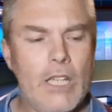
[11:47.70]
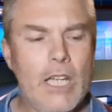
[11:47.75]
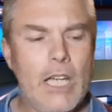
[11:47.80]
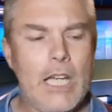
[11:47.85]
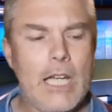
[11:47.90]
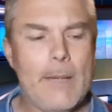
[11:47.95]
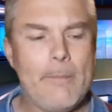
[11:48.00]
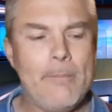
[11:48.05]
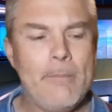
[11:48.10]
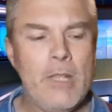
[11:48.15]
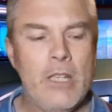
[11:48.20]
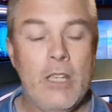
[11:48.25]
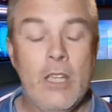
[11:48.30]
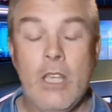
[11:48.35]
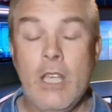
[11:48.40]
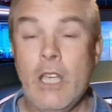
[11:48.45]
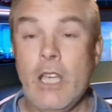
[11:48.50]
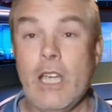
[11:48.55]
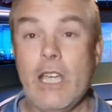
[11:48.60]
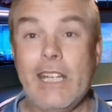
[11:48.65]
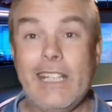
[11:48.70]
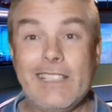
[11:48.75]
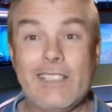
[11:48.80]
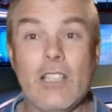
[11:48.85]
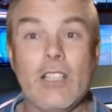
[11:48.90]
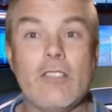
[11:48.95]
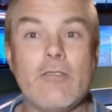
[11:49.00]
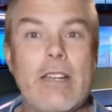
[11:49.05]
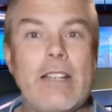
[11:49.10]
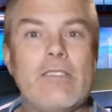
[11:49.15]
And he
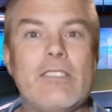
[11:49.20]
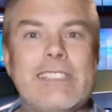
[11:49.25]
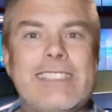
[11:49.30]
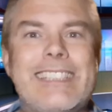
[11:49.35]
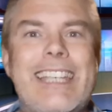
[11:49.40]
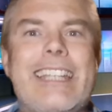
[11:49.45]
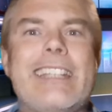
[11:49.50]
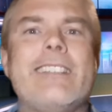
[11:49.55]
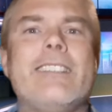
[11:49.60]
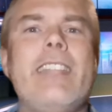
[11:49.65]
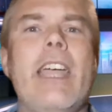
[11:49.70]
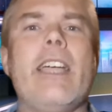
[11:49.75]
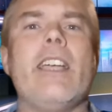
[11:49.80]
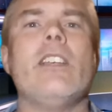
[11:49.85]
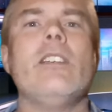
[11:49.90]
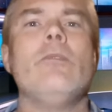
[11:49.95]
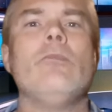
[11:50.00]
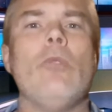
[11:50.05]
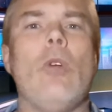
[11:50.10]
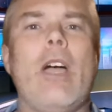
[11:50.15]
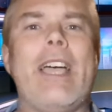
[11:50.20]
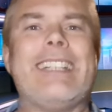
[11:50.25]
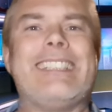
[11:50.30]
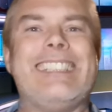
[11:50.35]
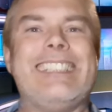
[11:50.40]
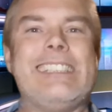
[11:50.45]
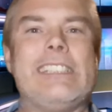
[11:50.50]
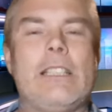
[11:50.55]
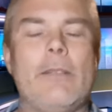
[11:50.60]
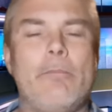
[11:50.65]
turned around and said, Declan
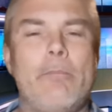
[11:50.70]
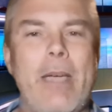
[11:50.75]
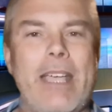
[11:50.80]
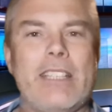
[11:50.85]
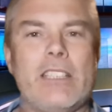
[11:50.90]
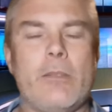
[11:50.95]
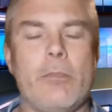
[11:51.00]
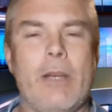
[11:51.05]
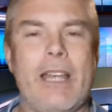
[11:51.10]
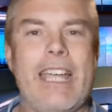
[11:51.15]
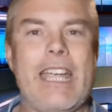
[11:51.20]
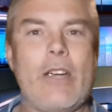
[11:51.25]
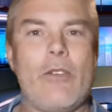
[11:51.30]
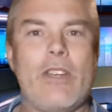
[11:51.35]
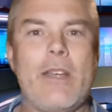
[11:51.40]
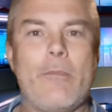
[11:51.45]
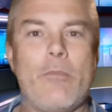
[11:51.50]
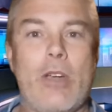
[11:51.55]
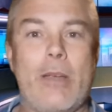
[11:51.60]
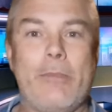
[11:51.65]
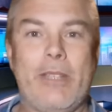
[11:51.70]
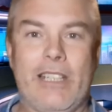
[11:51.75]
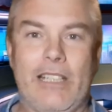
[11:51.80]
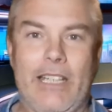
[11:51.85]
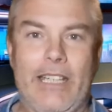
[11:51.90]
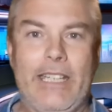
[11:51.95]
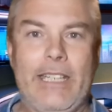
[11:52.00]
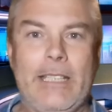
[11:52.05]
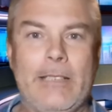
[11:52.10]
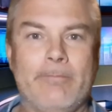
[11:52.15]
Rice is the best player in the Premier
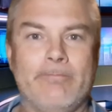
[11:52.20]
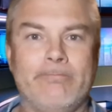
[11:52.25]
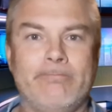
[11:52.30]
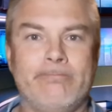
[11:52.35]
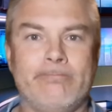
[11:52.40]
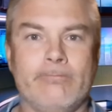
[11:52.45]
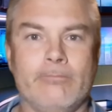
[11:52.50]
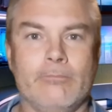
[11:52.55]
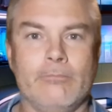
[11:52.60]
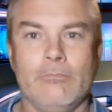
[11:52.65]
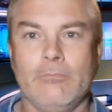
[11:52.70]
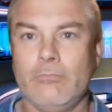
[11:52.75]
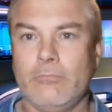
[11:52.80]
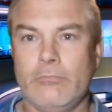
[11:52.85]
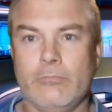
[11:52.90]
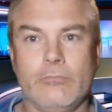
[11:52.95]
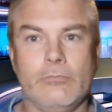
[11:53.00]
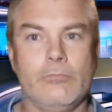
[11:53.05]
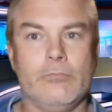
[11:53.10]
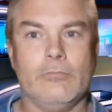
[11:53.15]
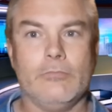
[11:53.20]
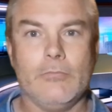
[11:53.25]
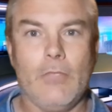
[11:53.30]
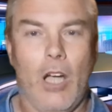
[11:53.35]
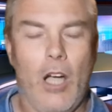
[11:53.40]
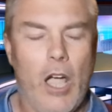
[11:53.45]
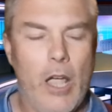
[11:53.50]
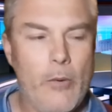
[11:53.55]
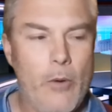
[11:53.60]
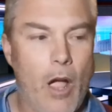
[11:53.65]
League.
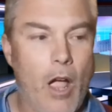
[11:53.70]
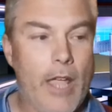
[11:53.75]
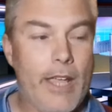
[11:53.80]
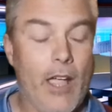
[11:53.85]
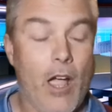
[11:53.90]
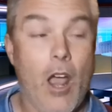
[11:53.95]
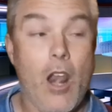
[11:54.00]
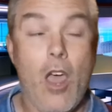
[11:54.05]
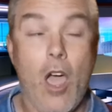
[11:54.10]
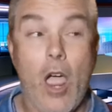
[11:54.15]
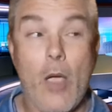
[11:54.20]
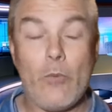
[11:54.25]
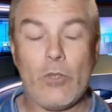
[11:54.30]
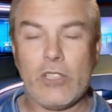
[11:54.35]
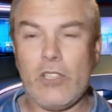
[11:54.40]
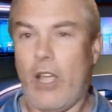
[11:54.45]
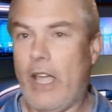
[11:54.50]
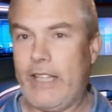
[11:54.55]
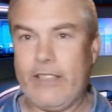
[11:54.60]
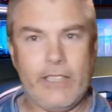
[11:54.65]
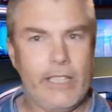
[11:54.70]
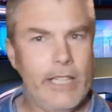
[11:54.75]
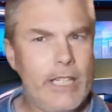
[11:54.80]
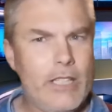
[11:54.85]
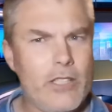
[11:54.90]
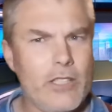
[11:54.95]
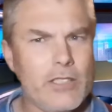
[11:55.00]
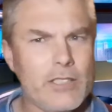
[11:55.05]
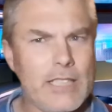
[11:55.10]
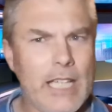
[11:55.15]
I was like, did he
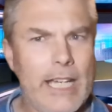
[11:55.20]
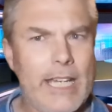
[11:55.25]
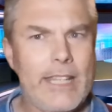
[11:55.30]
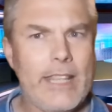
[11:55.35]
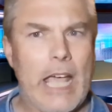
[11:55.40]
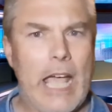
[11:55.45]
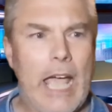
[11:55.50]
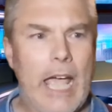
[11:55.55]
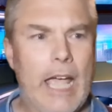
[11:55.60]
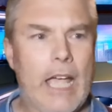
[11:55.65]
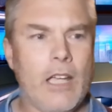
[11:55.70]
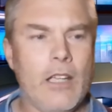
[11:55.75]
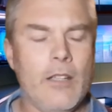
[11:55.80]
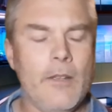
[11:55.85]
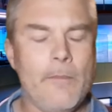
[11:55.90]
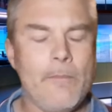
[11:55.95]
just say that?